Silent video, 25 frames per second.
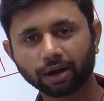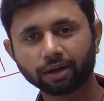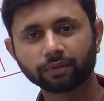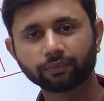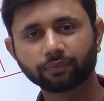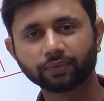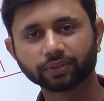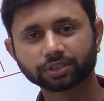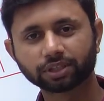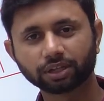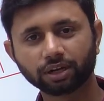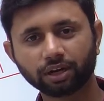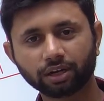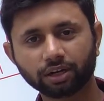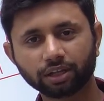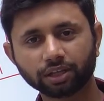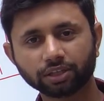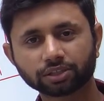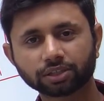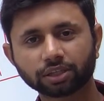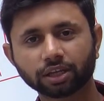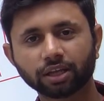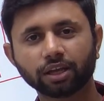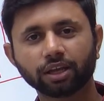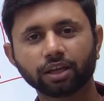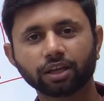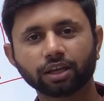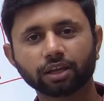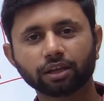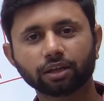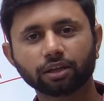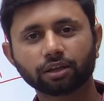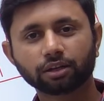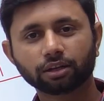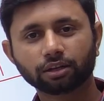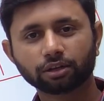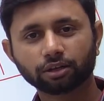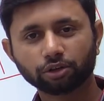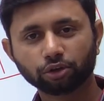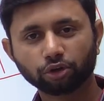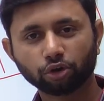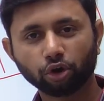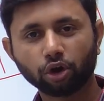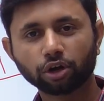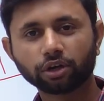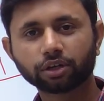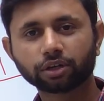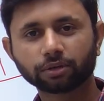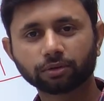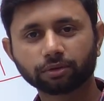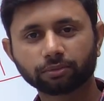facilities, not